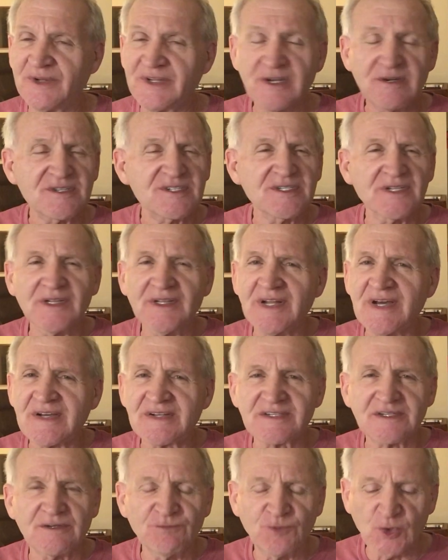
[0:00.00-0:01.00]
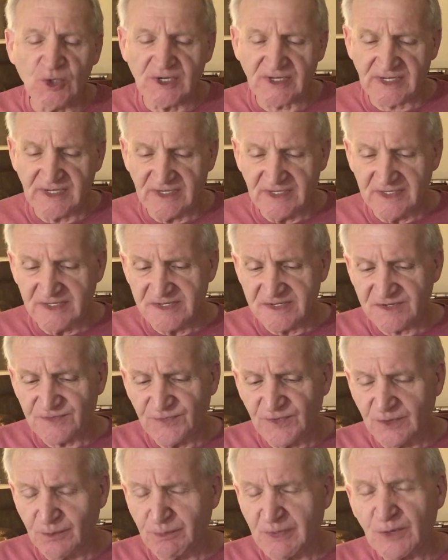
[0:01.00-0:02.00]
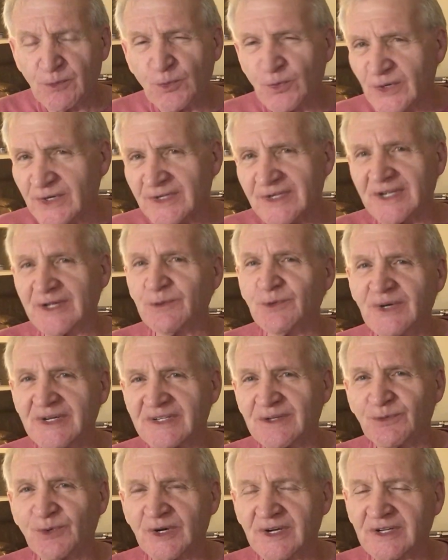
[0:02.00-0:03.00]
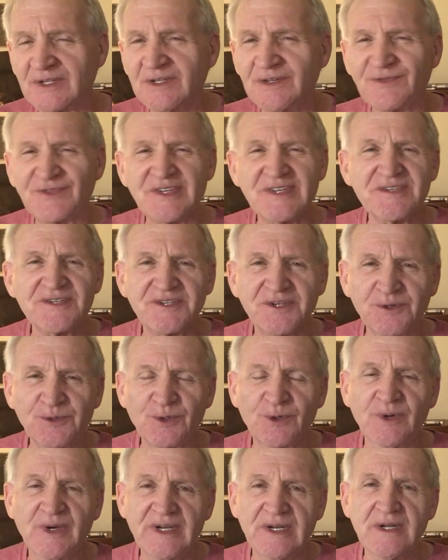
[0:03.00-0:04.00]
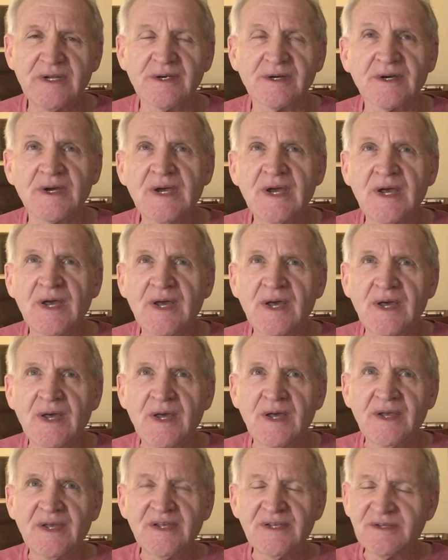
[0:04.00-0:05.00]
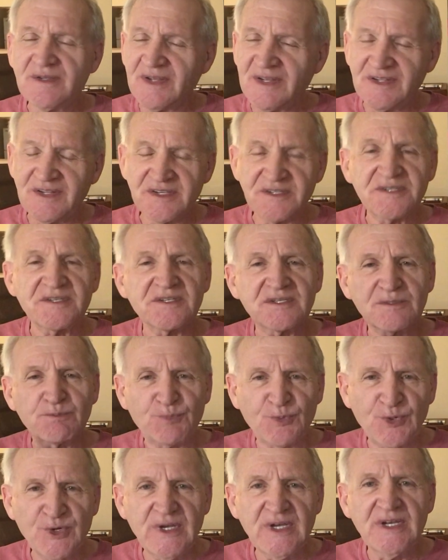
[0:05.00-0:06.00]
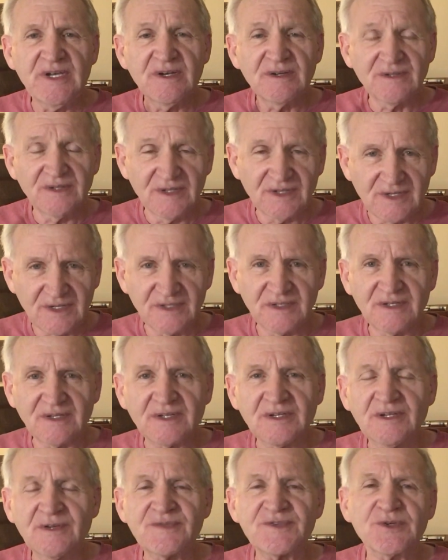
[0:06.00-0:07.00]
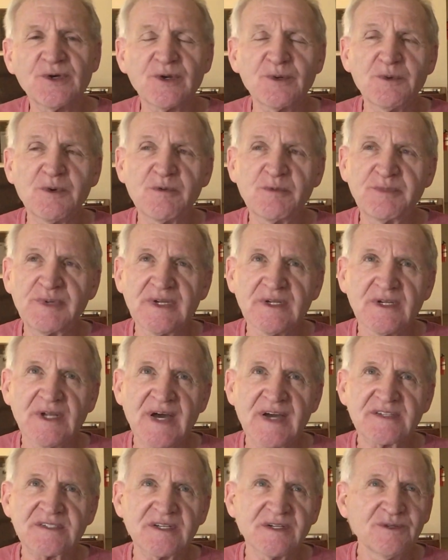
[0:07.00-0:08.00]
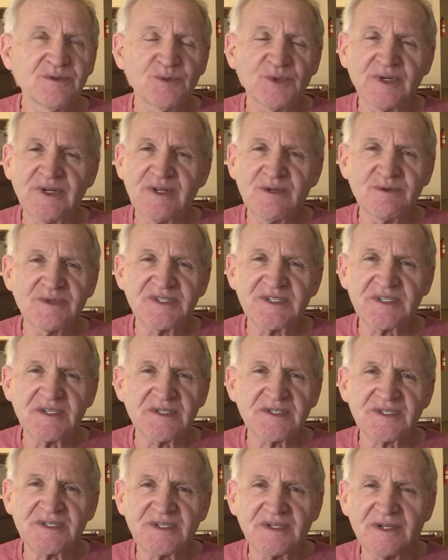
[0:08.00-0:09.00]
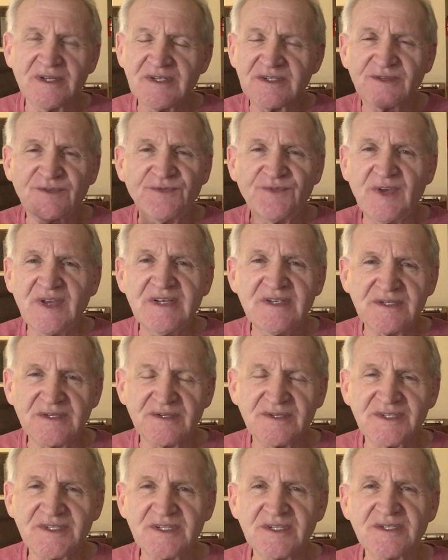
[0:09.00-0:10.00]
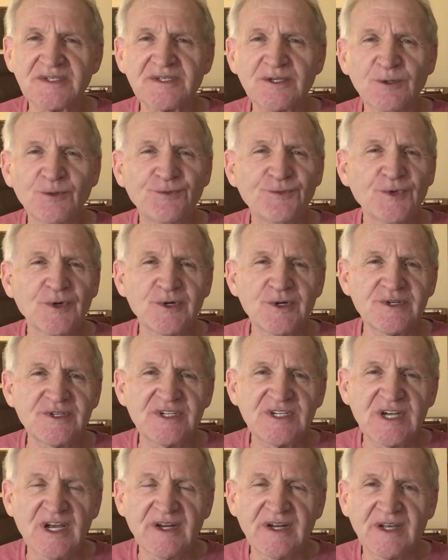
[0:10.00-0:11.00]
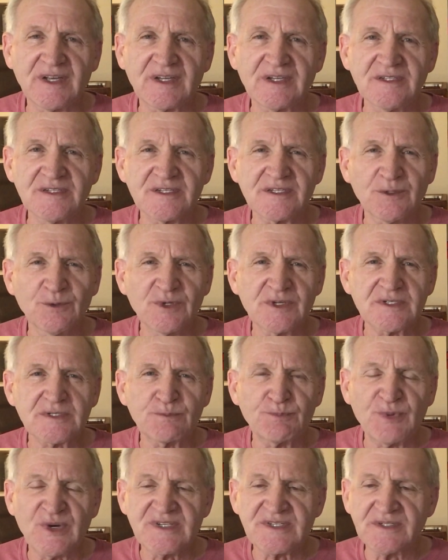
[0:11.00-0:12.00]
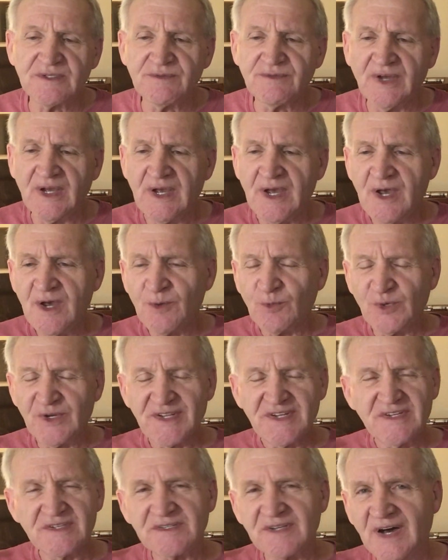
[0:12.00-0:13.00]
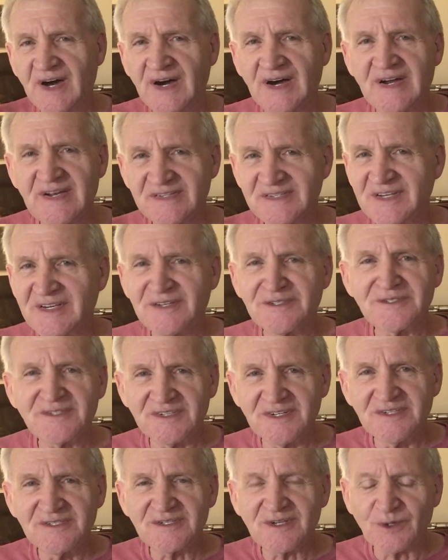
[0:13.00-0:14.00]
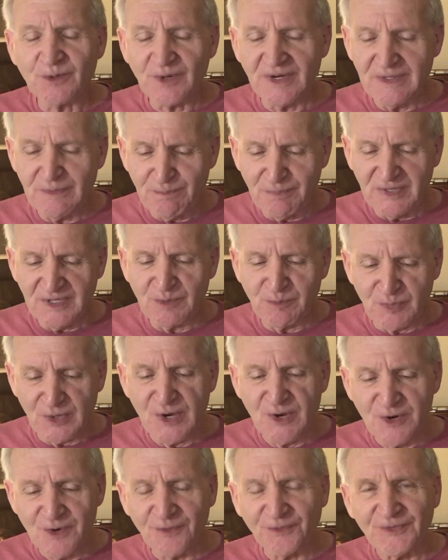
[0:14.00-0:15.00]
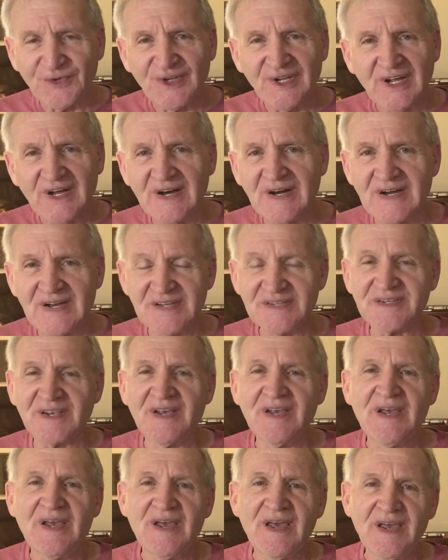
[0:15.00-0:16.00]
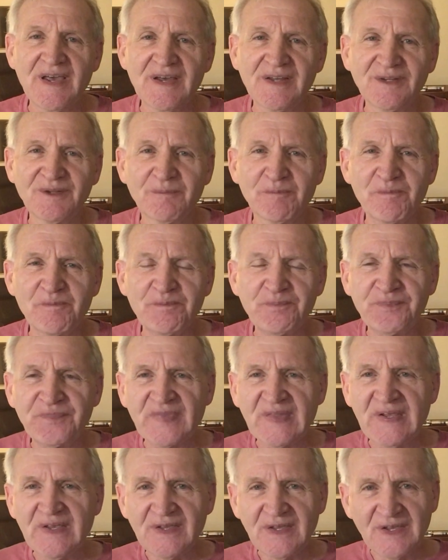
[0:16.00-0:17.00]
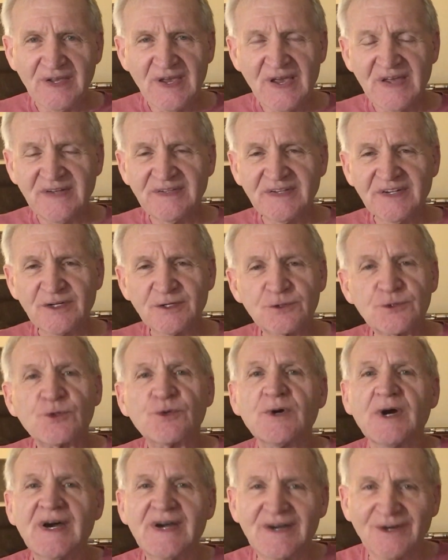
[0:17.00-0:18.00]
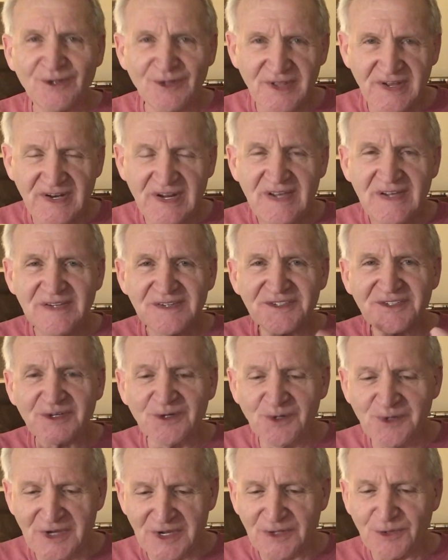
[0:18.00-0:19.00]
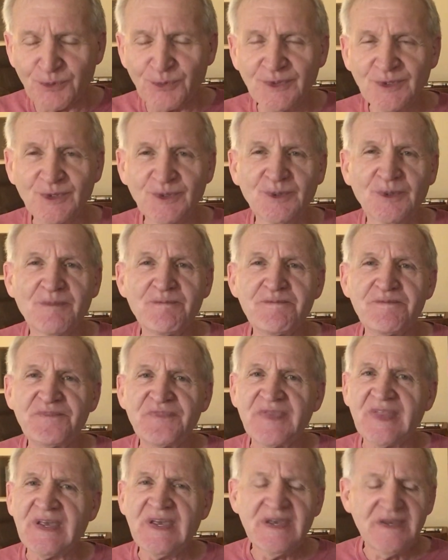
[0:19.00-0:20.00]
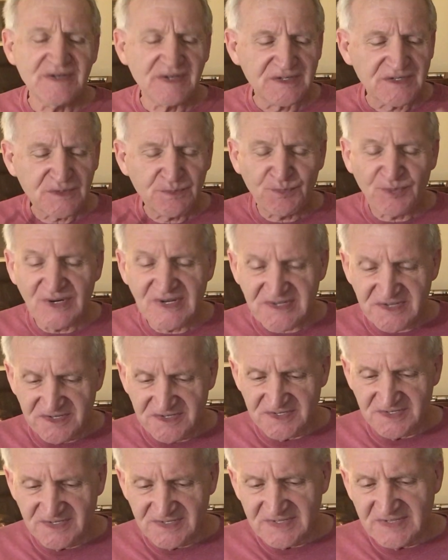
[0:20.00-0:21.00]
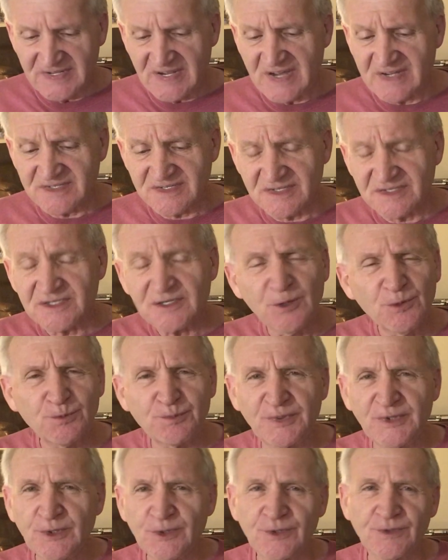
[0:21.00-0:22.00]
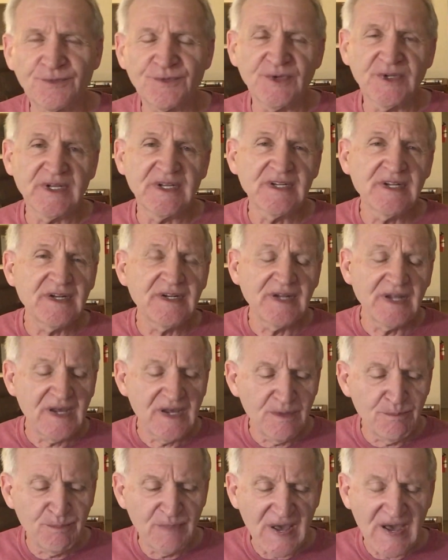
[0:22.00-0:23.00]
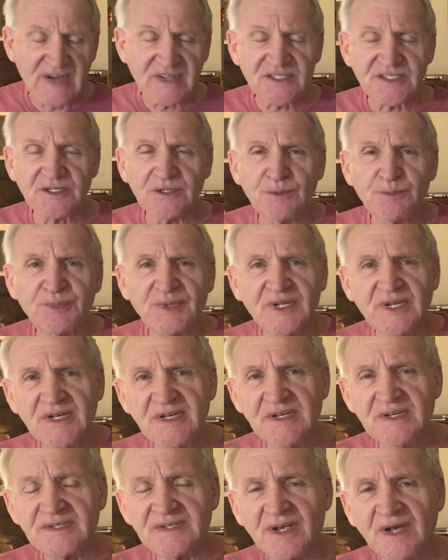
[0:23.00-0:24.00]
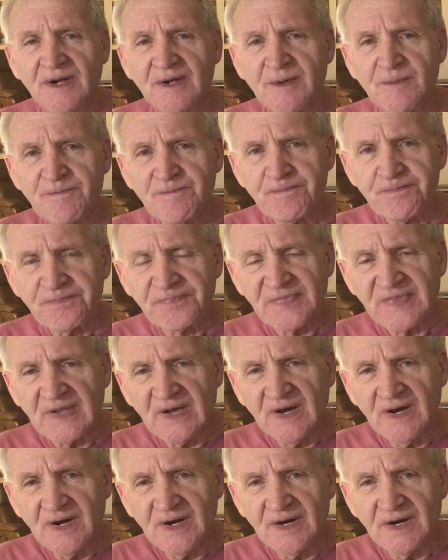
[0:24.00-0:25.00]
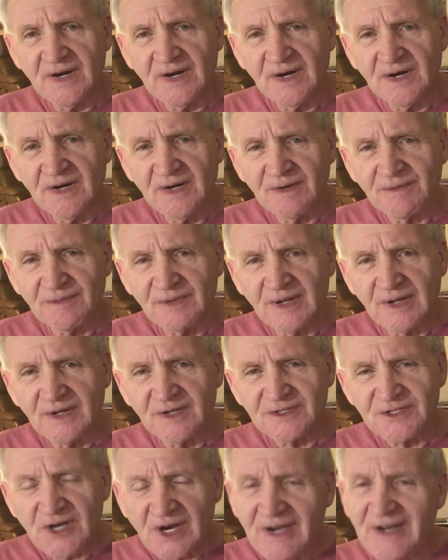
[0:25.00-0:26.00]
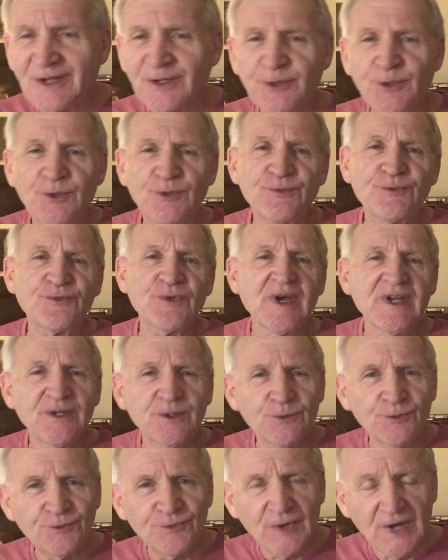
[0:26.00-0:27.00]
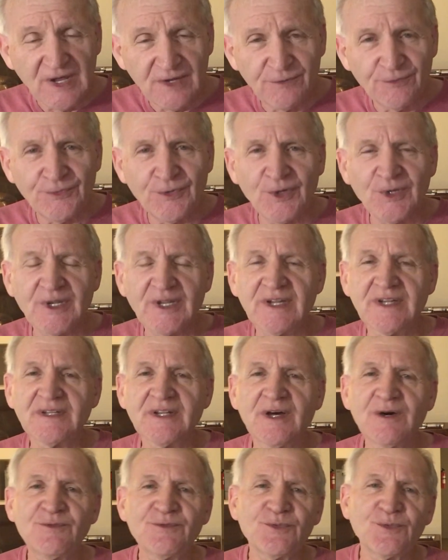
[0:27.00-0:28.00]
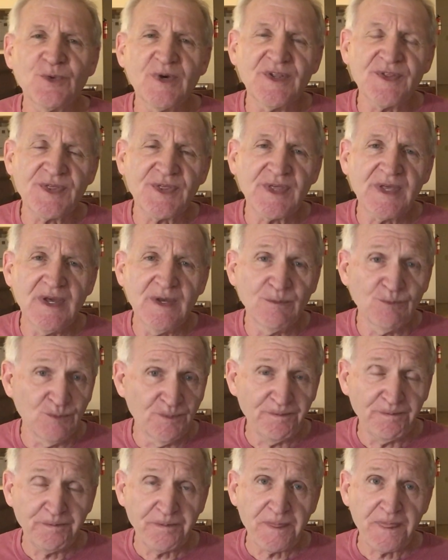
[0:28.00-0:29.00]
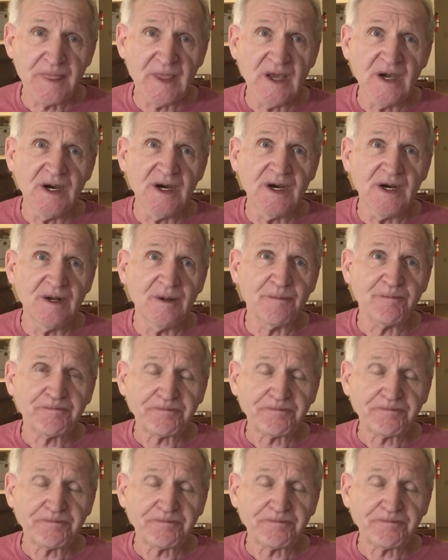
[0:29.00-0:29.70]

and there's lots of walking in this film. But really, what where Clift is so great here, he, this is pre uh, Clift's automobile accident when he was just, his face is just so photogenic and so expressive with his eyes. He has these great, big, beautiful eyes. And, and the trial that he is going through, he expresses that so beautifully. And then Anne Baxter plays uh, a childhood friend who had fallen in love with him uh,